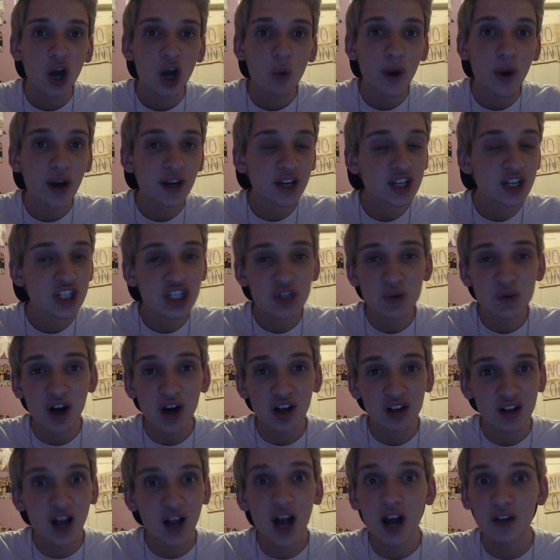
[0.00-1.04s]
where did you
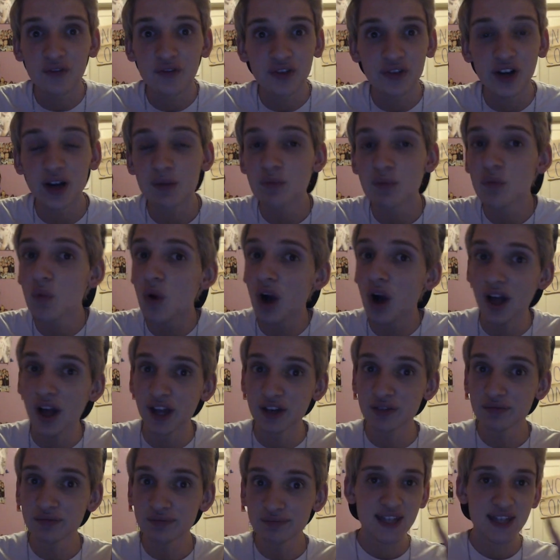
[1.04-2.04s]
all come from? One.